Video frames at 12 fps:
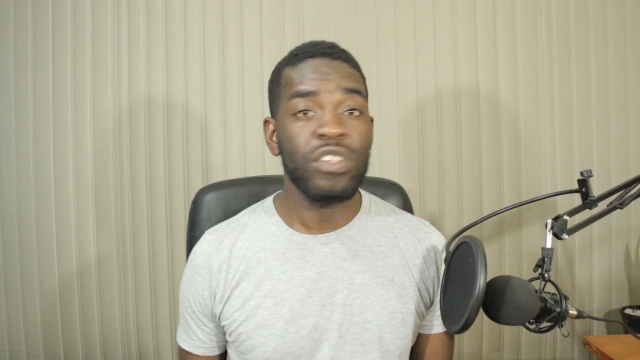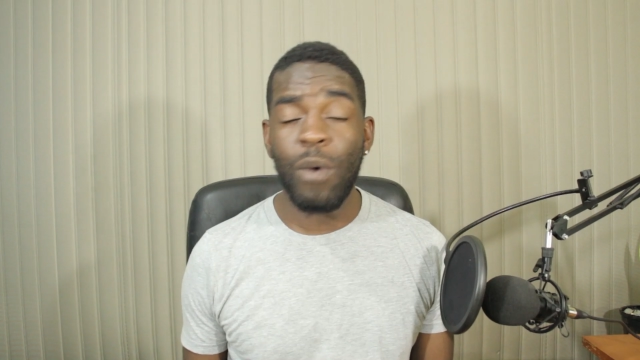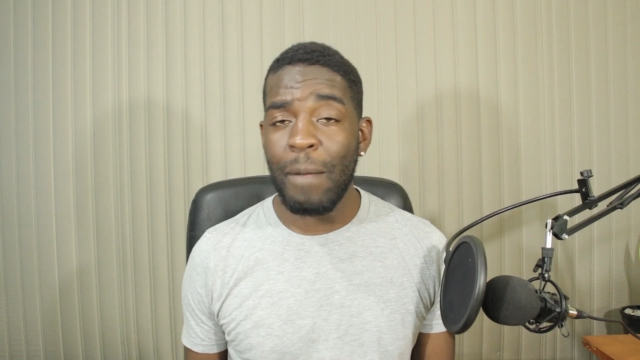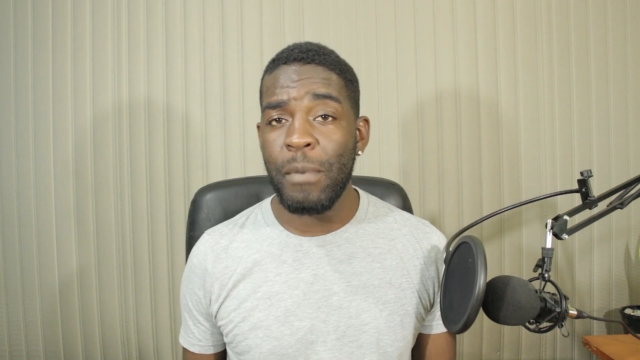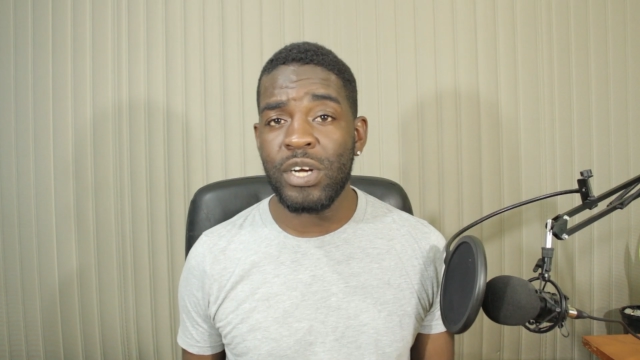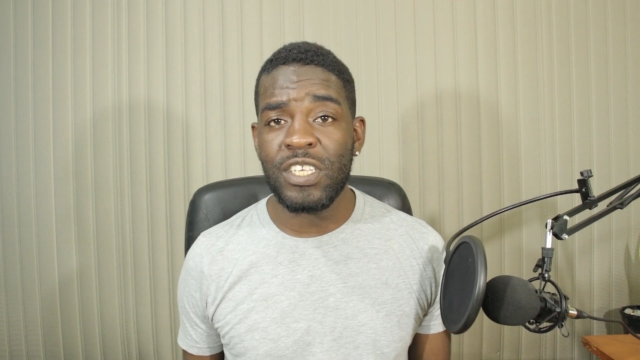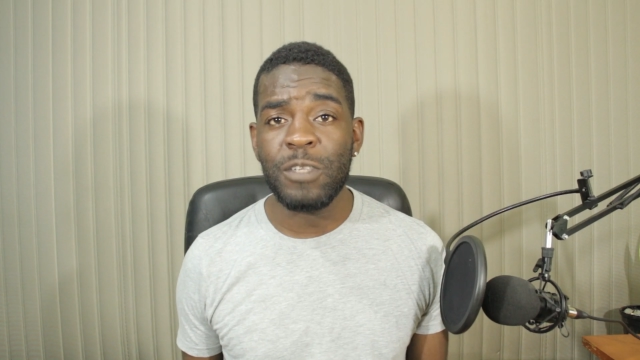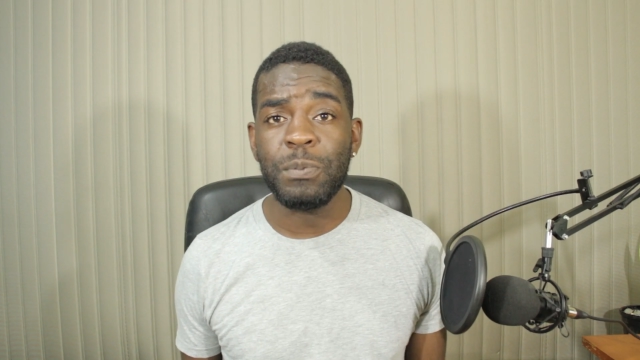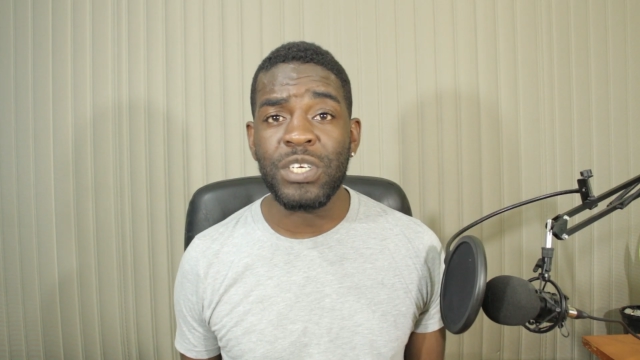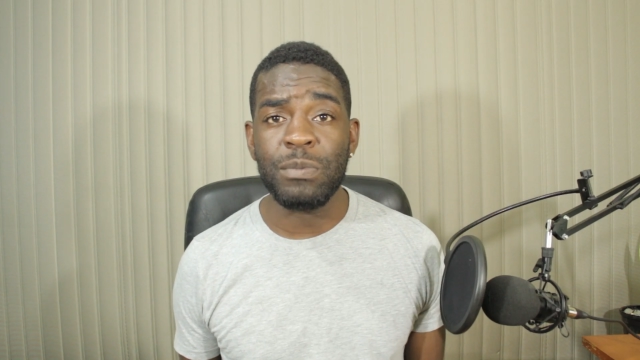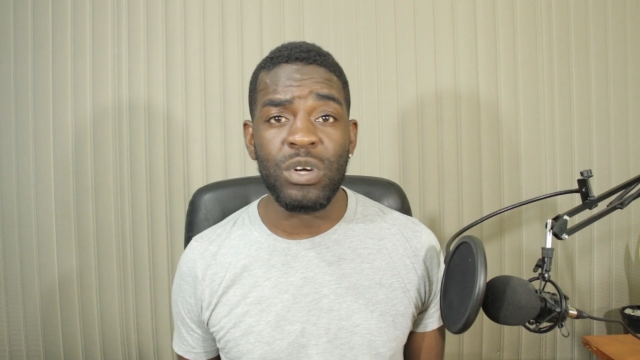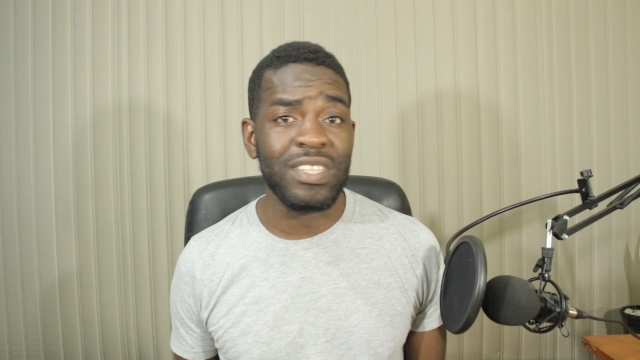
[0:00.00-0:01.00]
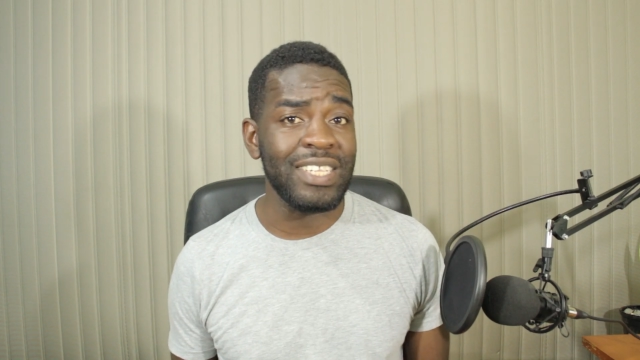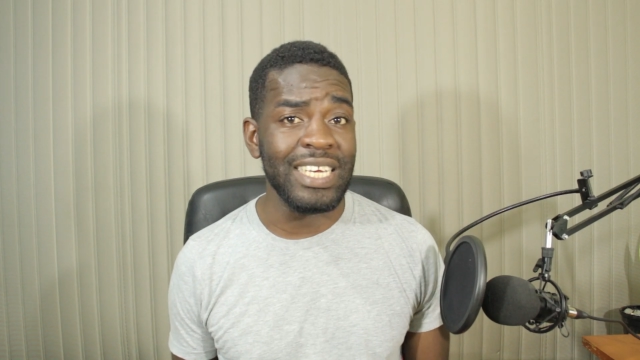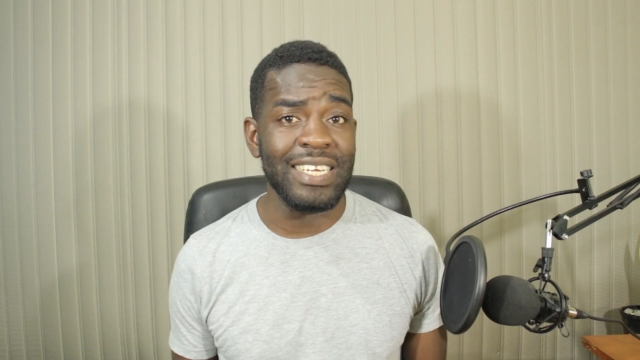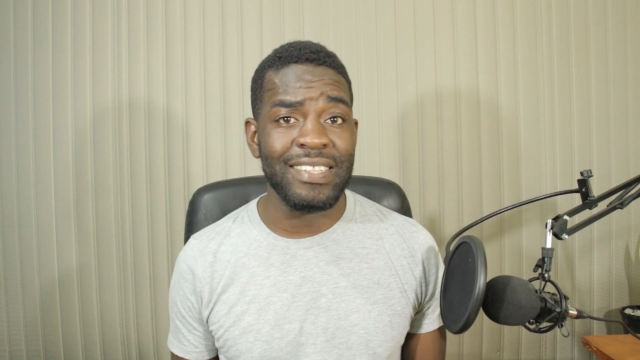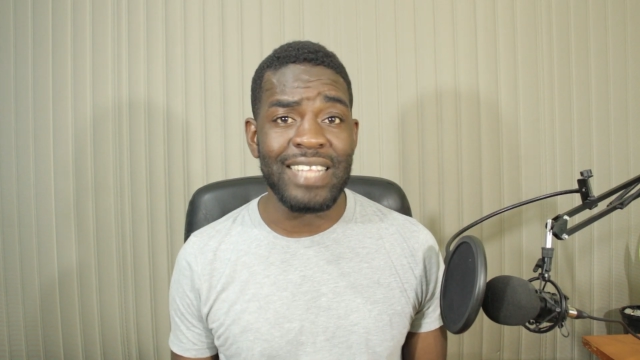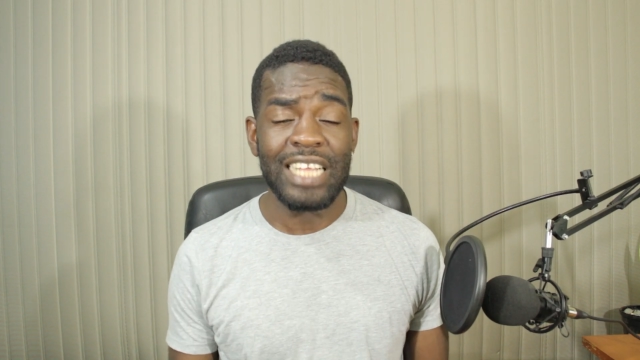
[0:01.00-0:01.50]
So what Bert is pretty much saying
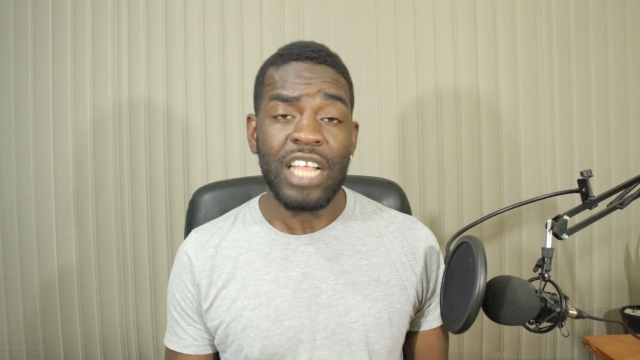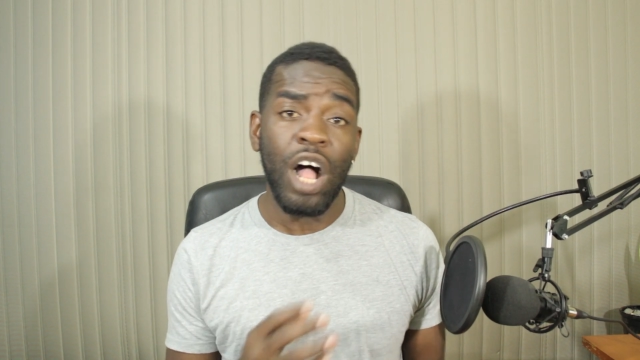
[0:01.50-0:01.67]
is that